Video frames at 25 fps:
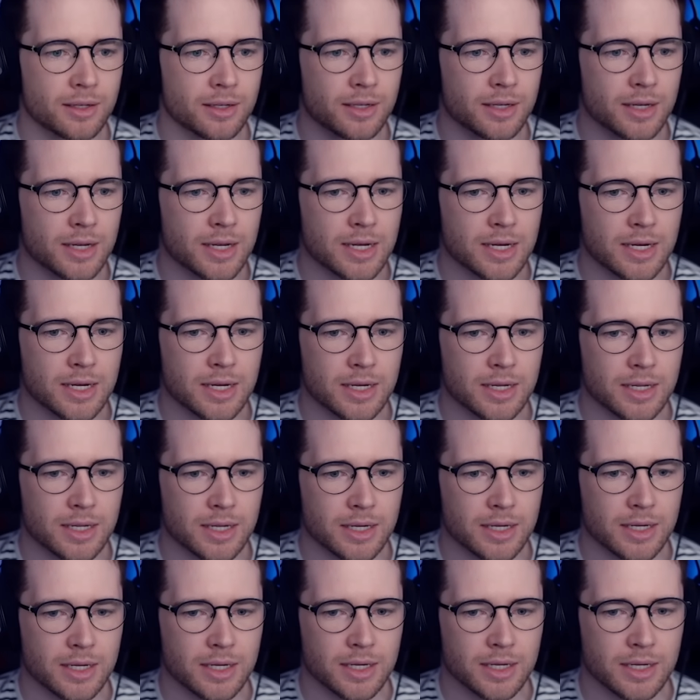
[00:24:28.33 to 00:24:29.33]

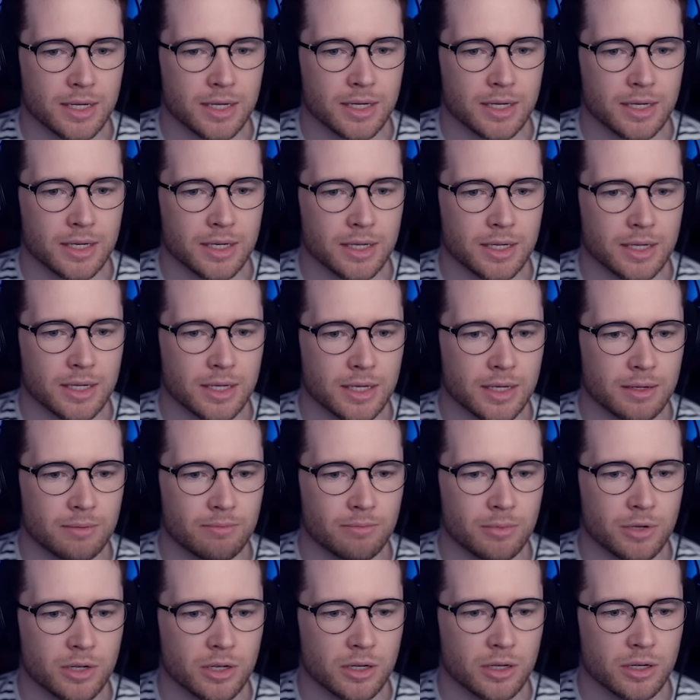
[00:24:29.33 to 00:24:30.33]
uh,
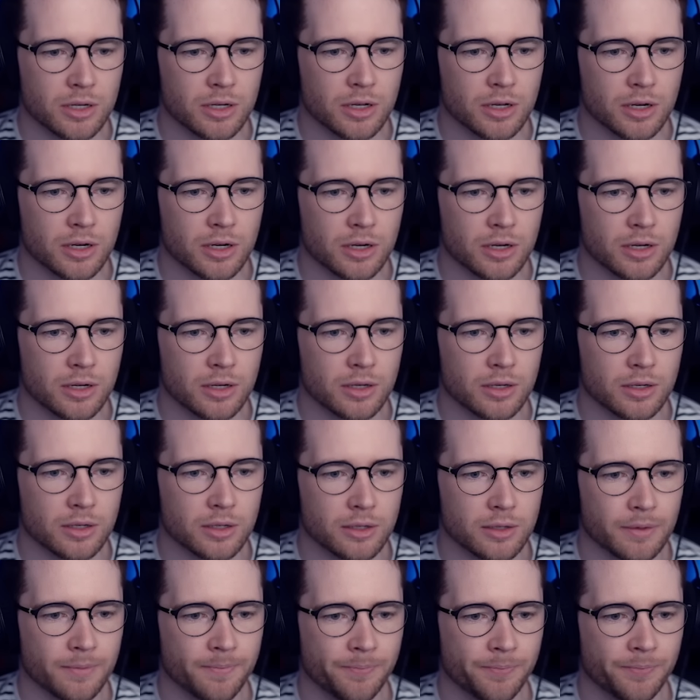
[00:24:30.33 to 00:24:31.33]
lumber yard.
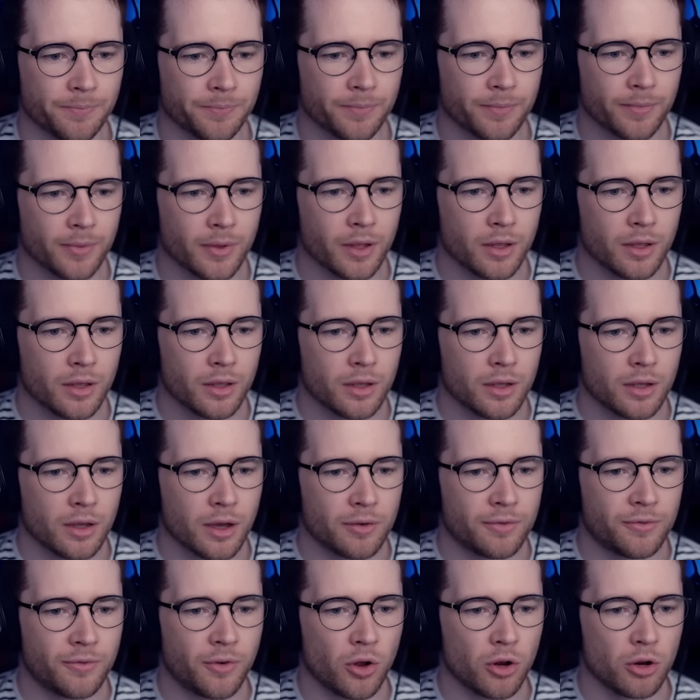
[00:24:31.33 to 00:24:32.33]

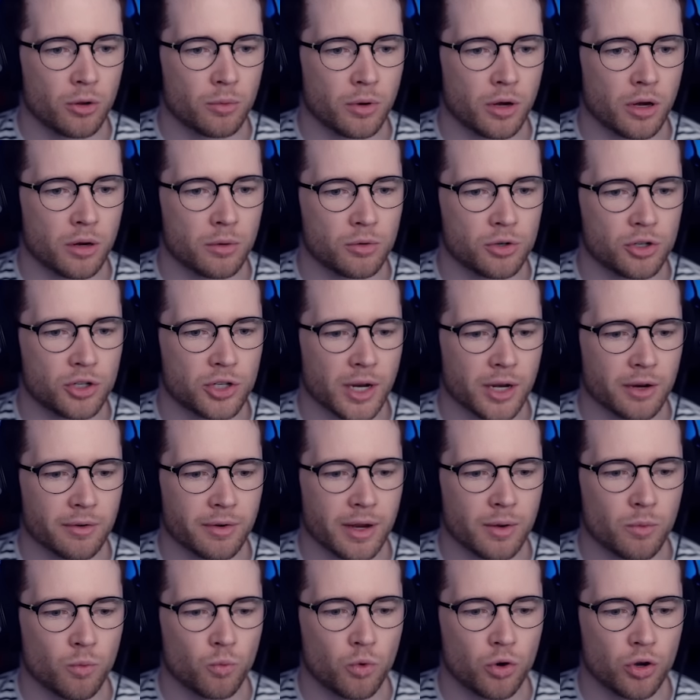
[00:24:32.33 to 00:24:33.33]
A follower will
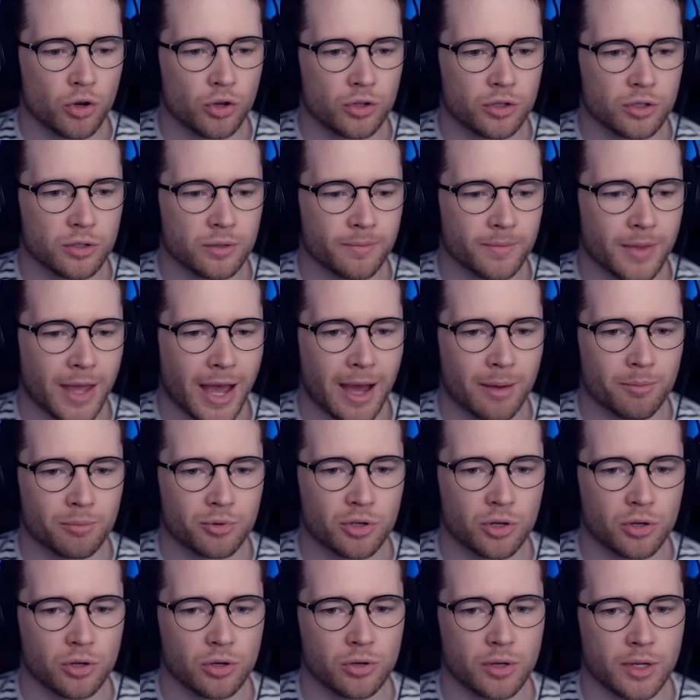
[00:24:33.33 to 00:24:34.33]
generate wood.
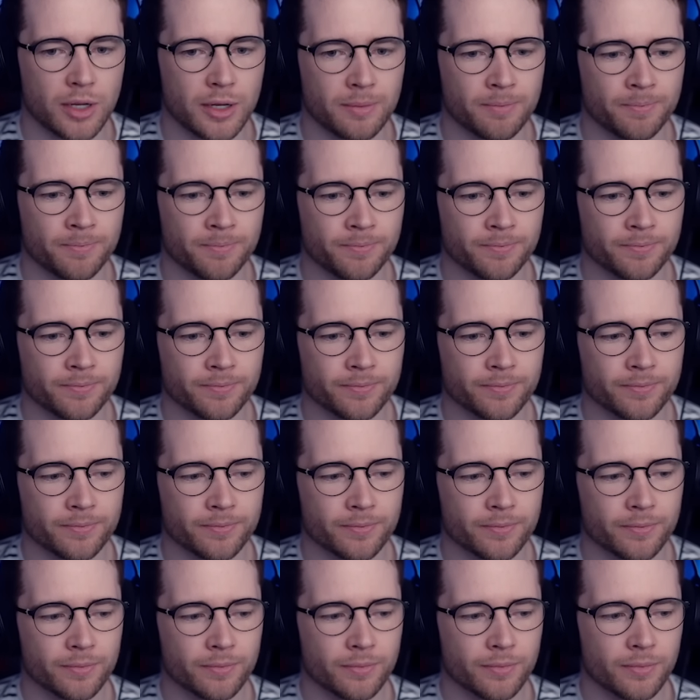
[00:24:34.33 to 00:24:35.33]
Absolutely.
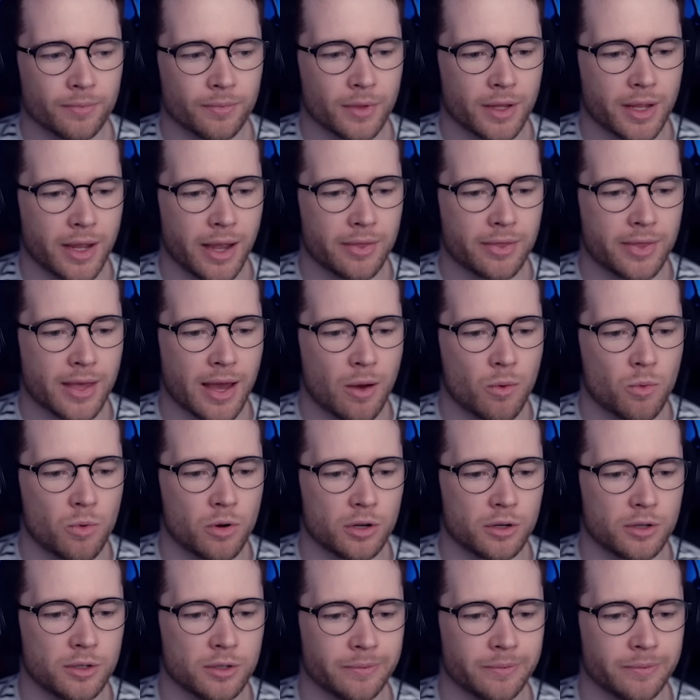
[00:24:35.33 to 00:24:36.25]
Get that wood.